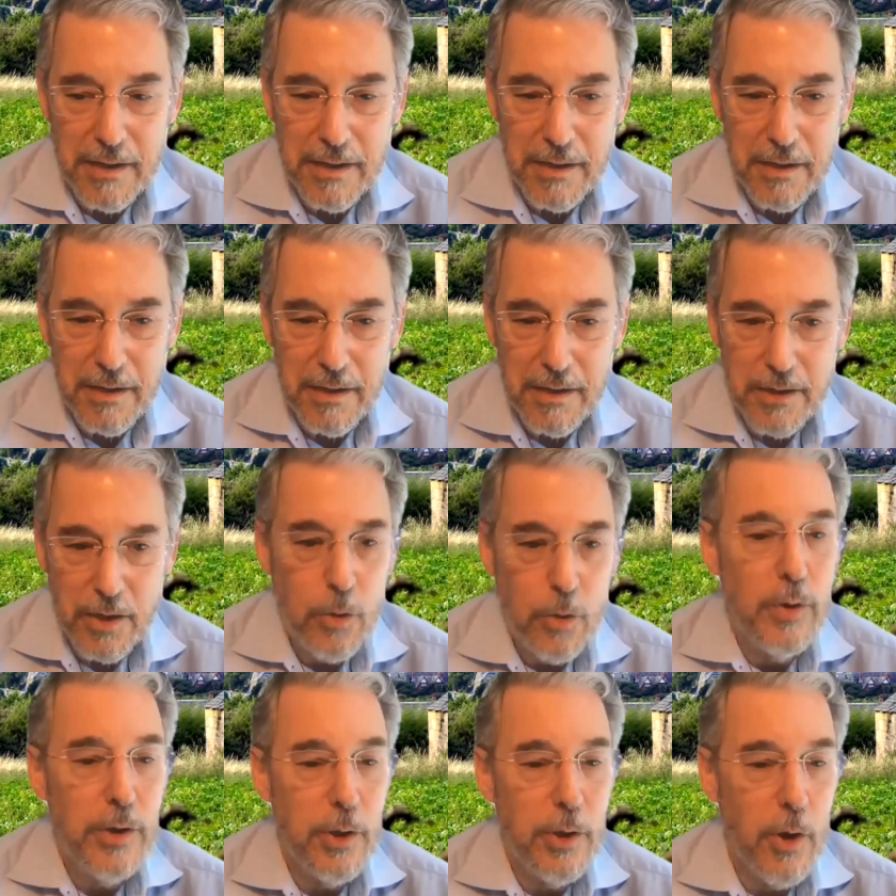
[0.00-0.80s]

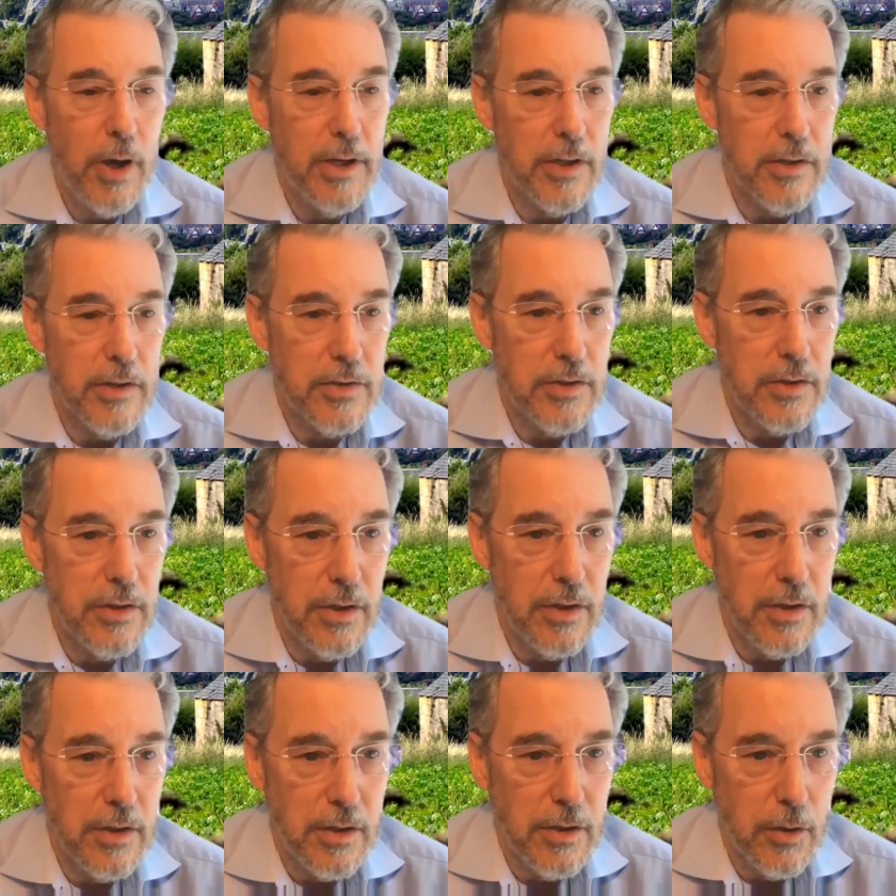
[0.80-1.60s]
who in the audience
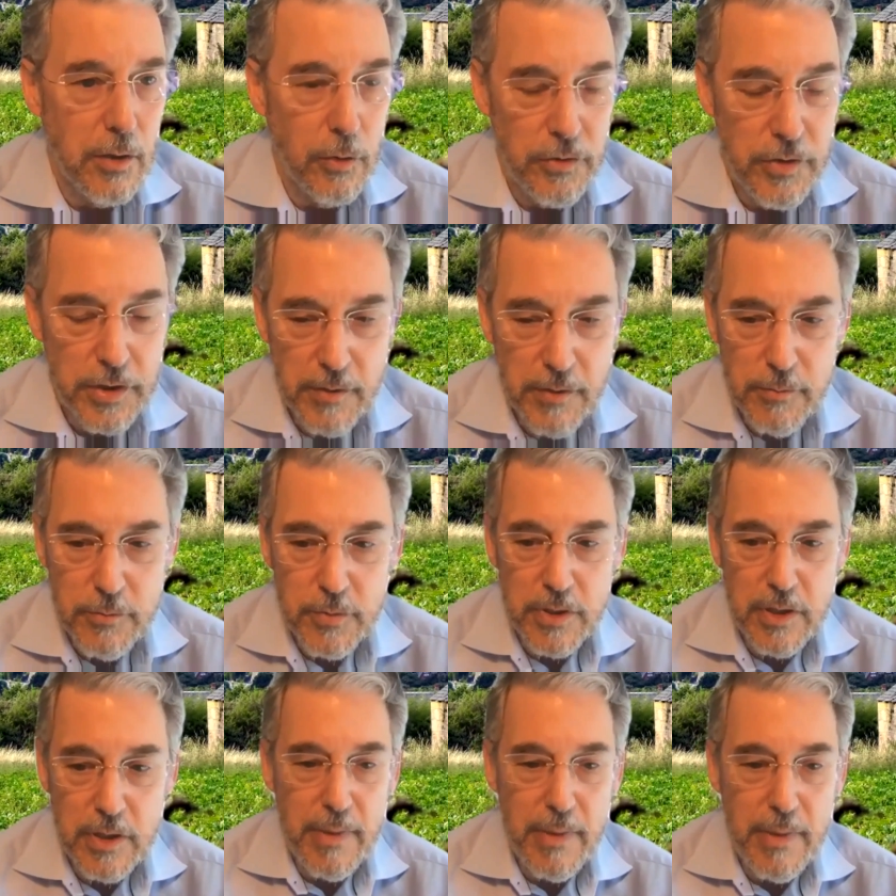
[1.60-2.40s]
knows the difference
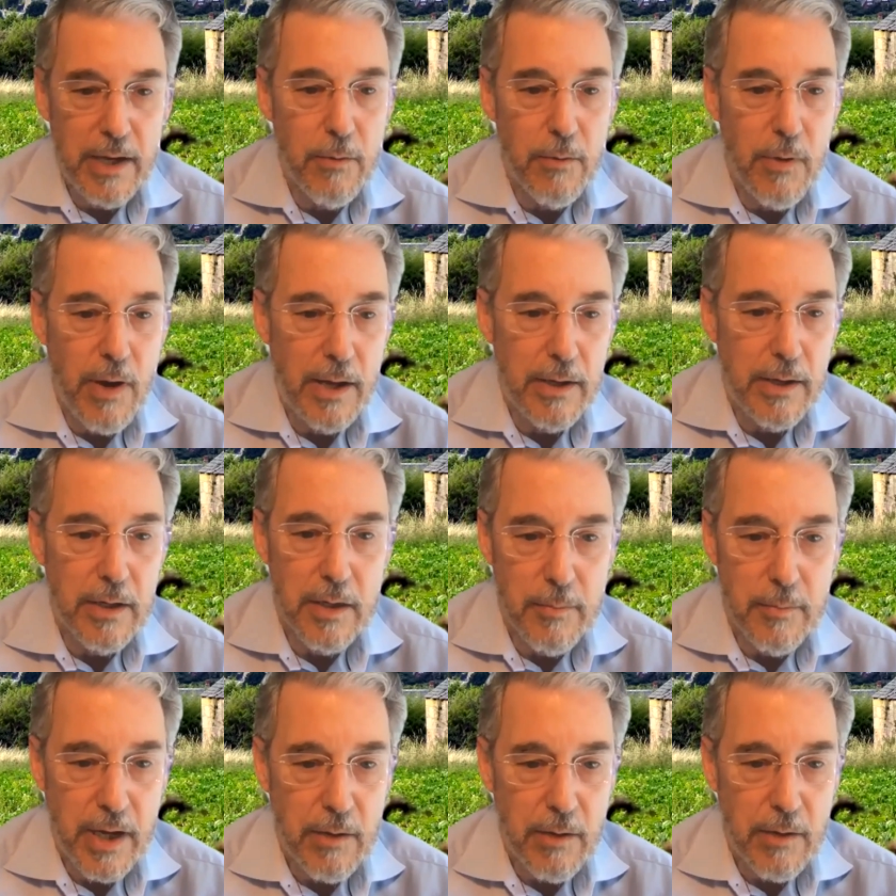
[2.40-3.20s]
between a megawatt and a
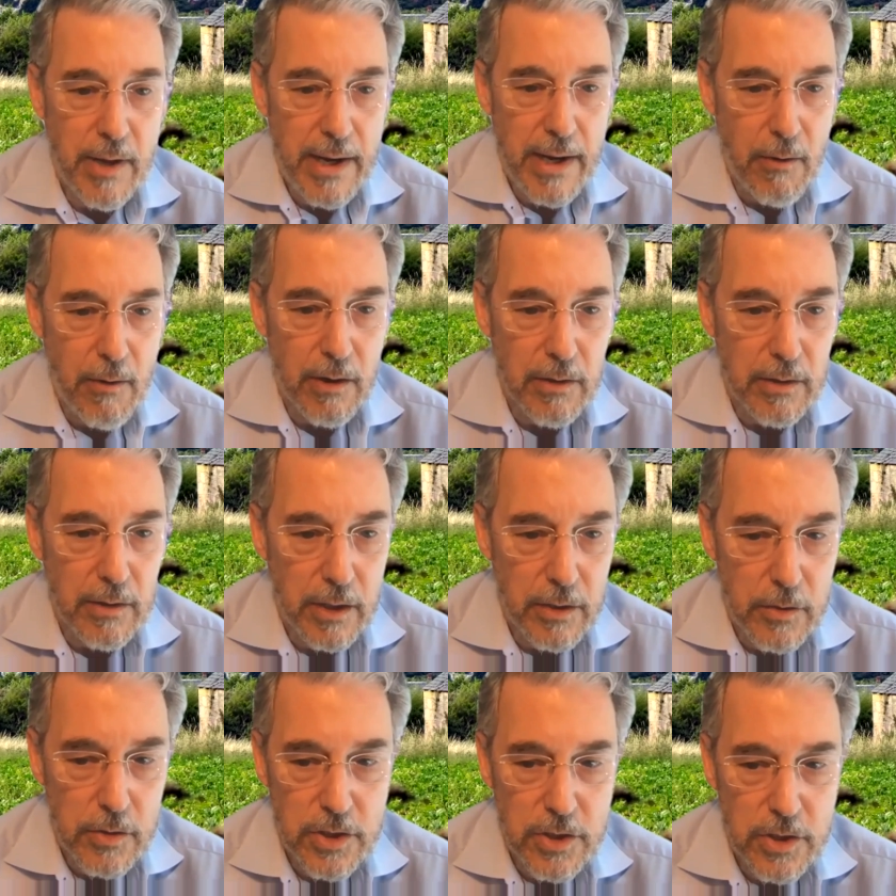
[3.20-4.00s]
megawatt hour?
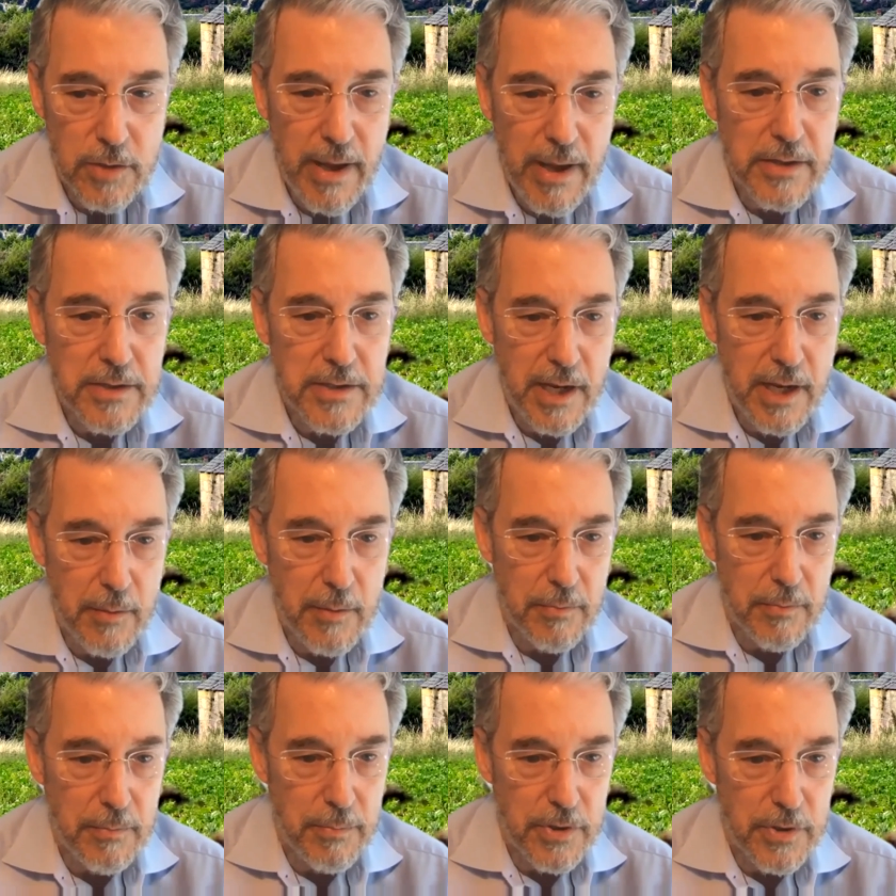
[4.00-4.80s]
And usually about
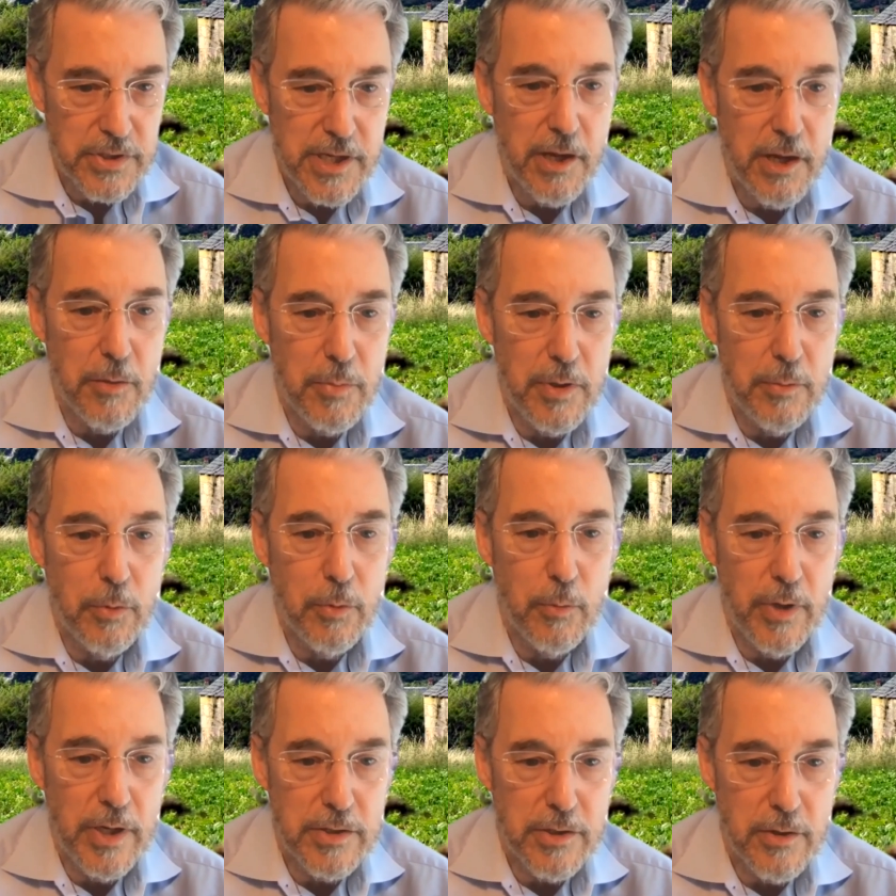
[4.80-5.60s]
10% of the people
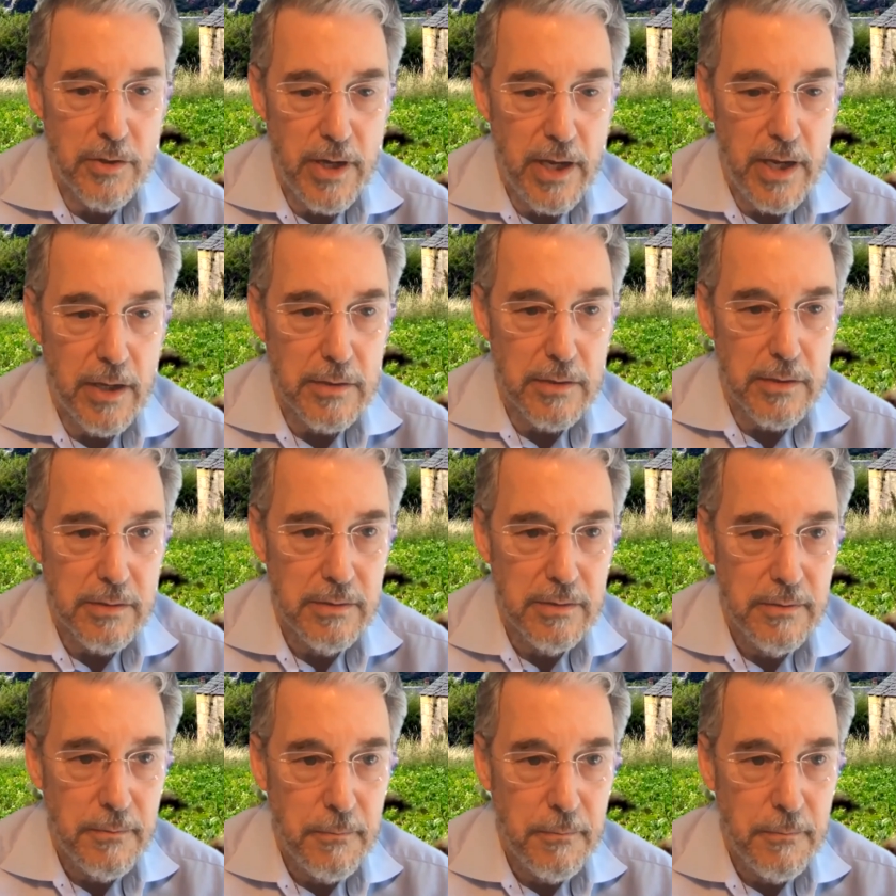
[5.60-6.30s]
raise their hands.